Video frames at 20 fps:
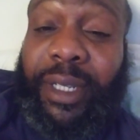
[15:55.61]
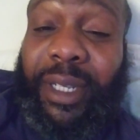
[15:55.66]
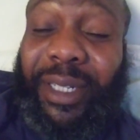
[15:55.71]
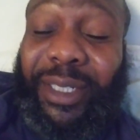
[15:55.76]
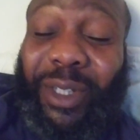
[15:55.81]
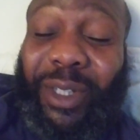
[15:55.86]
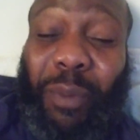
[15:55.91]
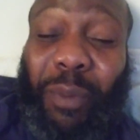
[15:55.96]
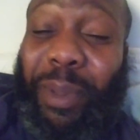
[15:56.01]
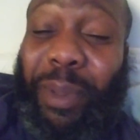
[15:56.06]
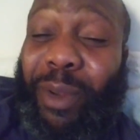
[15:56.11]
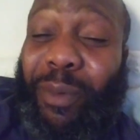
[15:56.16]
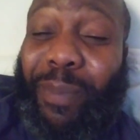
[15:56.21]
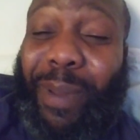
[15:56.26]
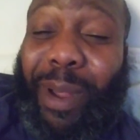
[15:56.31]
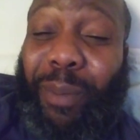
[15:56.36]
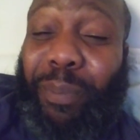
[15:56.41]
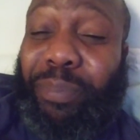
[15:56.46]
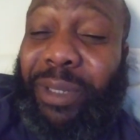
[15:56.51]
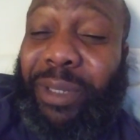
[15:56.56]
It's going to be
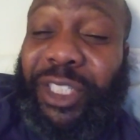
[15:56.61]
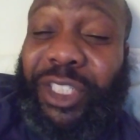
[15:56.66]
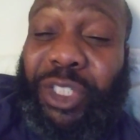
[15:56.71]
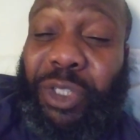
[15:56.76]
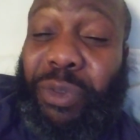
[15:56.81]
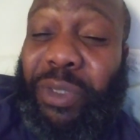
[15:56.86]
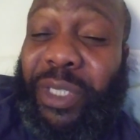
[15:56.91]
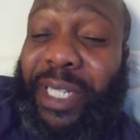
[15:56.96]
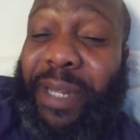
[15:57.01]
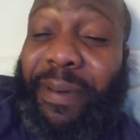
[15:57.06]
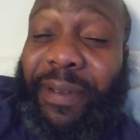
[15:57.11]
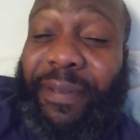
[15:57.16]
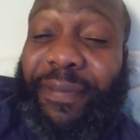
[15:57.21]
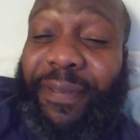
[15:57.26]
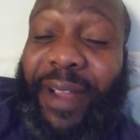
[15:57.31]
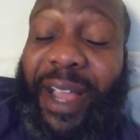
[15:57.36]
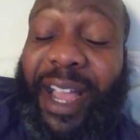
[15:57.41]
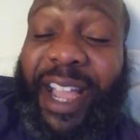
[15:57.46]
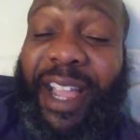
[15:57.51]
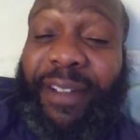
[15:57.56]
about plus
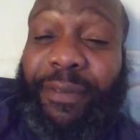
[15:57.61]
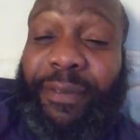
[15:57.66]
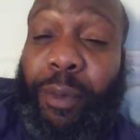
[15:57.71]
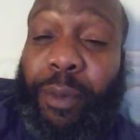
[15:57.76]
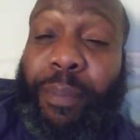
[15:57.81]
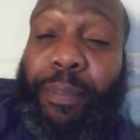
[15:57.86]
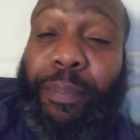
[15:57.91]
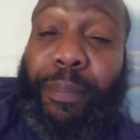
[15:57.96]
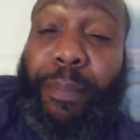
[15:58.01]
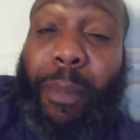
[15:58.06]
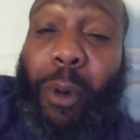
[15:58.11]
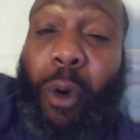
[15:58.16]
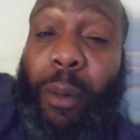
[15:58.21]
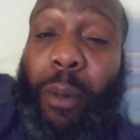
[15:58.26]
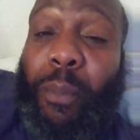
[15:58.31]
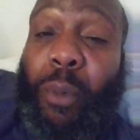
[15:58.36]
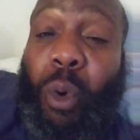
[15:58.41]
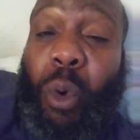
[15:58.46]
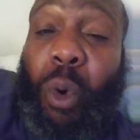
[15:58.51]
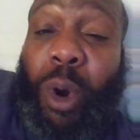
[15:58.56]
275 or
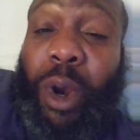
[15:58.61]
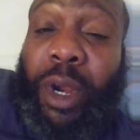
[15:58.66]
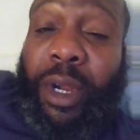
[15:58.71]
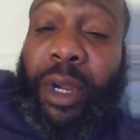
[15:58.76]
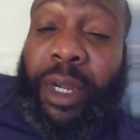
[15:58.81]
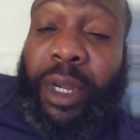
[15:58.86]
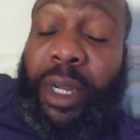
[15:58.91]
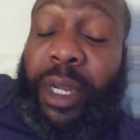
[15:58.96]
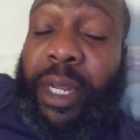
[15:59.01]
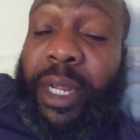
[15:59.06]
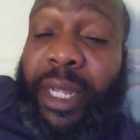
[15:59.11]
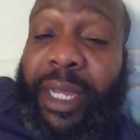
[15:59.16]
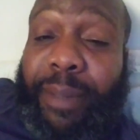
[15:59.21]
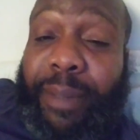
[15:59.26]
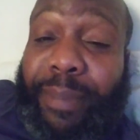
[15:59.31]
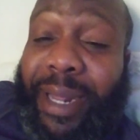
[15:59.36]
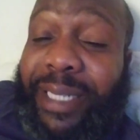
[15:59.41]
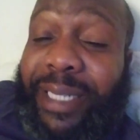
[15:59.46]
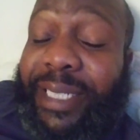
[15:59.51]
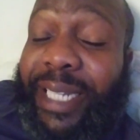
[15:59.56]
more.
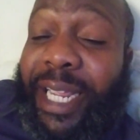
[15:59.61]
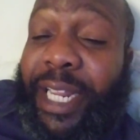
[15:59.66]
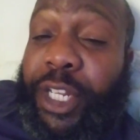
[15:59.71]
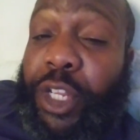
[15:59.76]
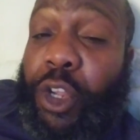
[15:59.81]
I'm not saying